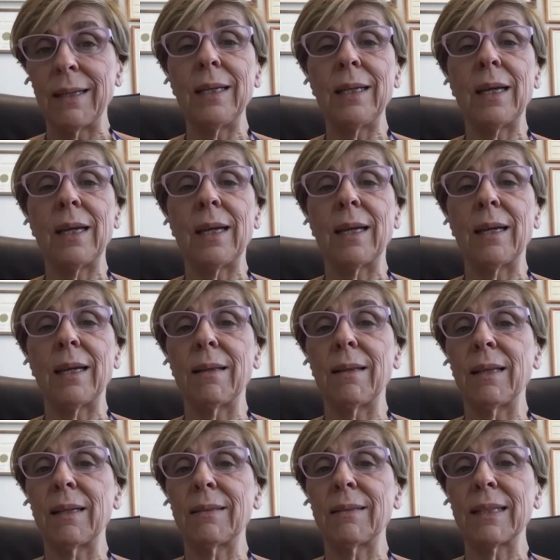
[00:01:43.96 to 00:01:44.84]

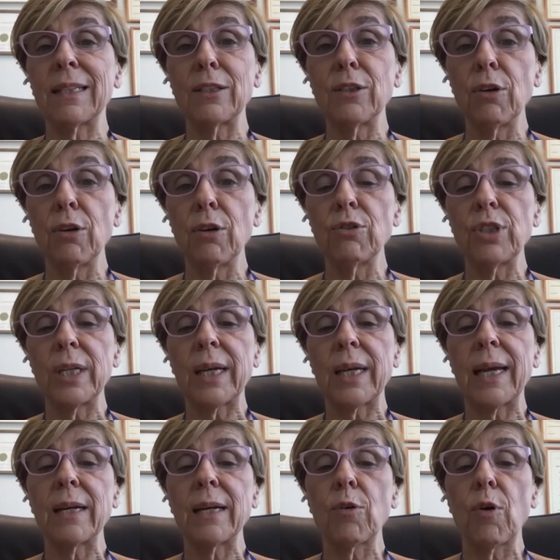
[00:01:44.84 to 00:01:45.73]
theoretically, the
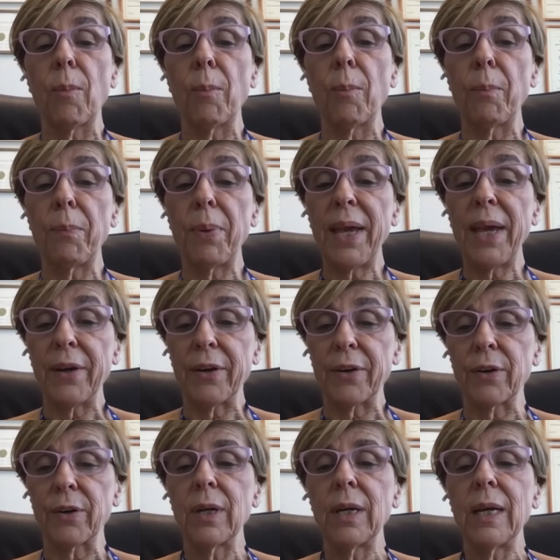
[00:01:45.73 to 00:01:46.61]
technology can
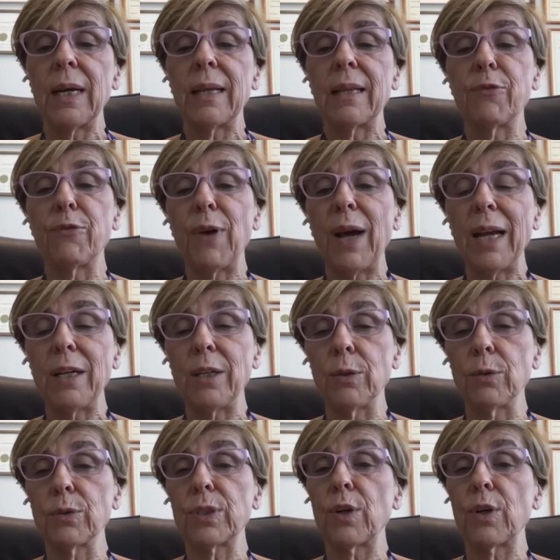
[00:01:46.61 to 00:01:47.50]
compare the
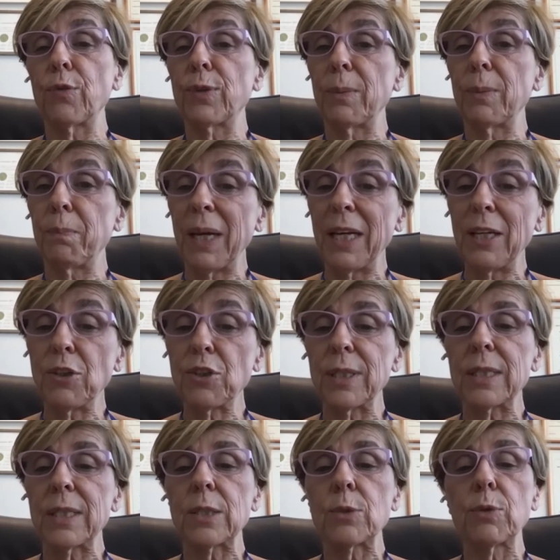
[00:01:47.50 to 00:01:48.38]
values of the
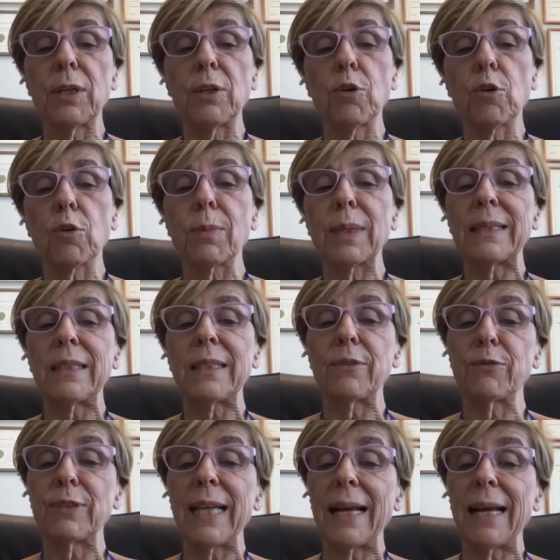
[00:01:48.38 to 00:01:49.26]
patients to a
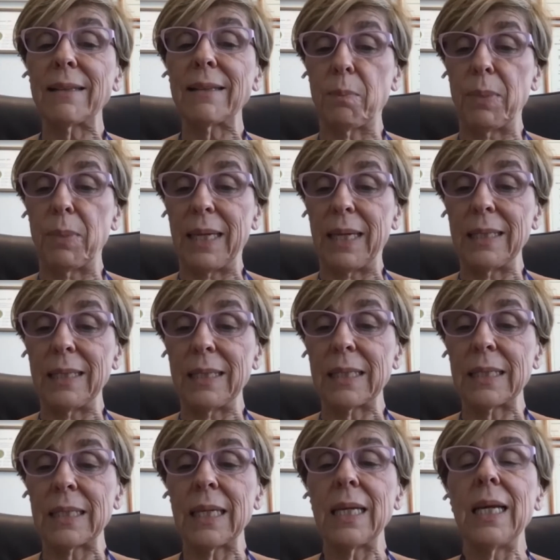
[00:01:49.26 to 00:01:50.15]
normative
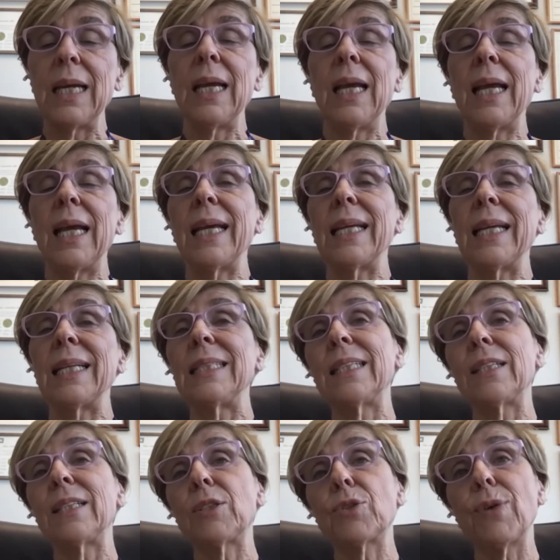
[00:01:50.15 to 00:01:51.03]
database
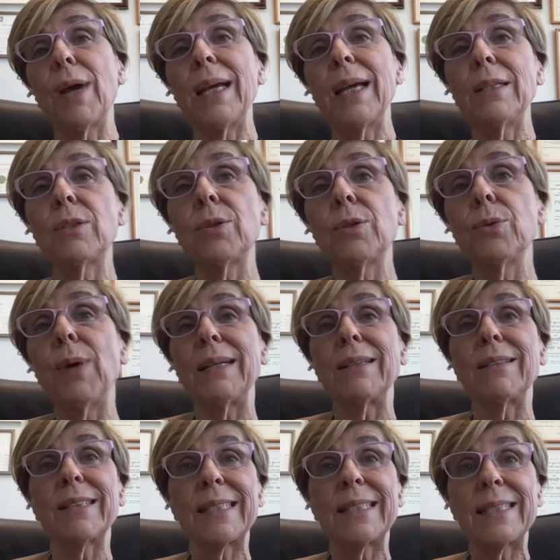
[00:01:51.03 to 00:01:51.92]
and try to
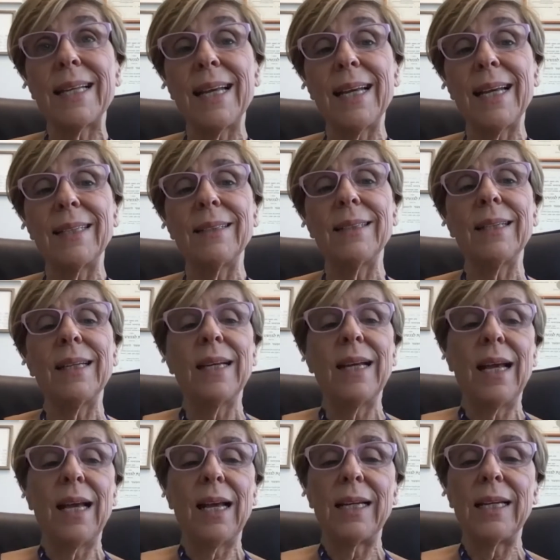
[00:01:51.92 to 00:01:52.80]
understand
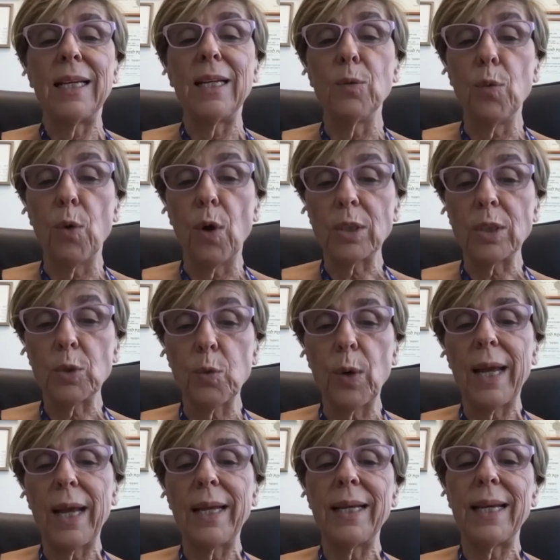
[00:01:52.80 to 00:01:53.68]
in what
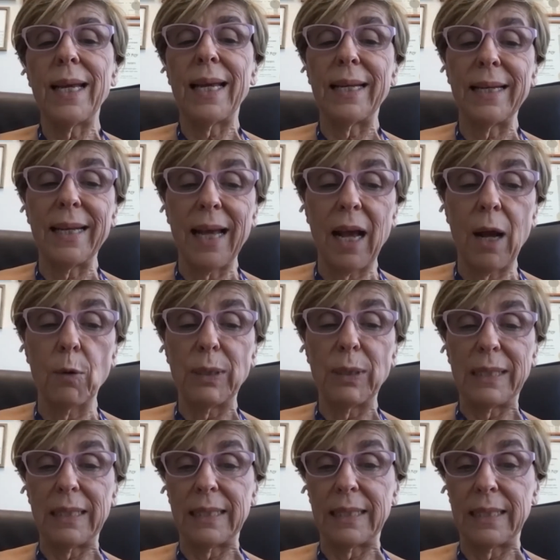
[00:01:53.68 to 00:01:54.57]
way and how
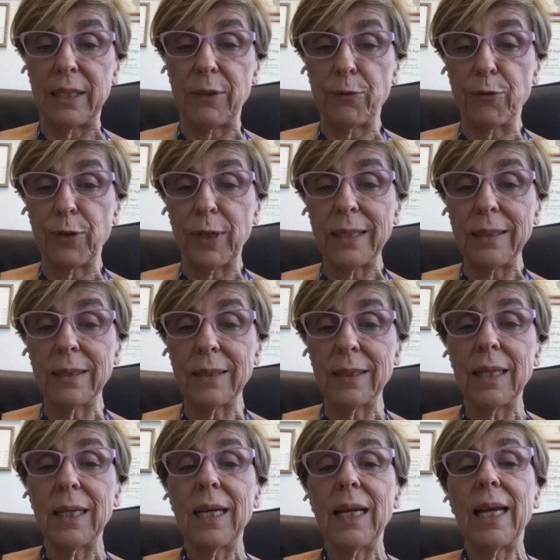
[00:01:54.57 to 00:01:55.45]
it is different
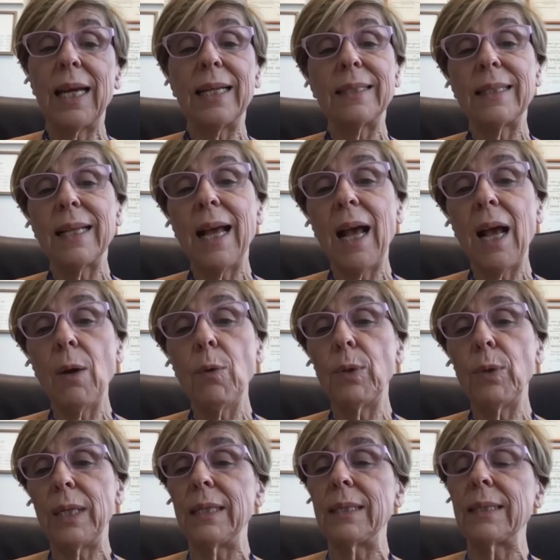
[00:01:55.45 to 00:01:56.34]
and
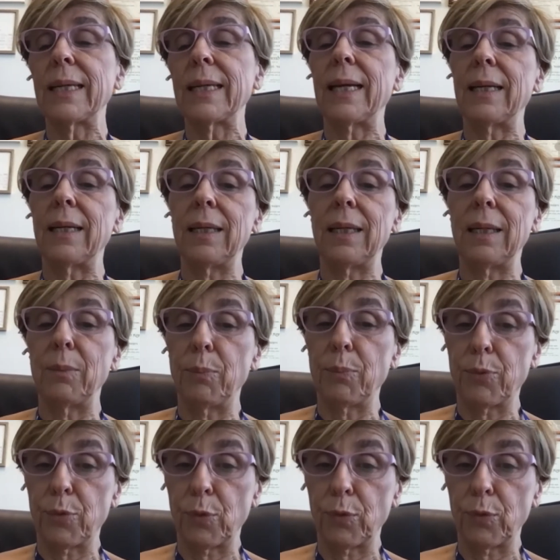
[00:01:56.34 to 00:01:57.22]
how it can
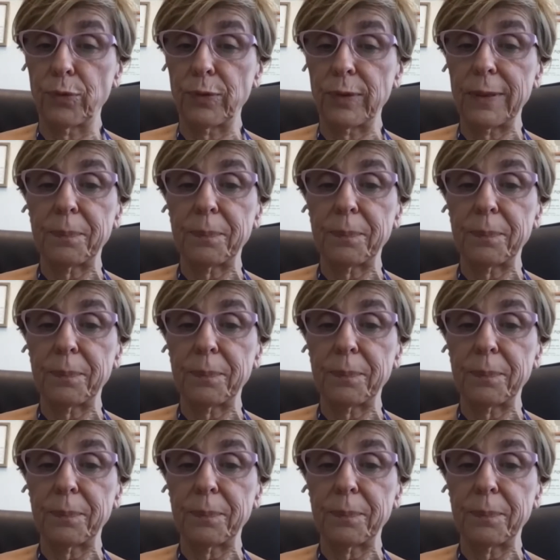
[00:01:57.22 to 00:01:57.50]
improve.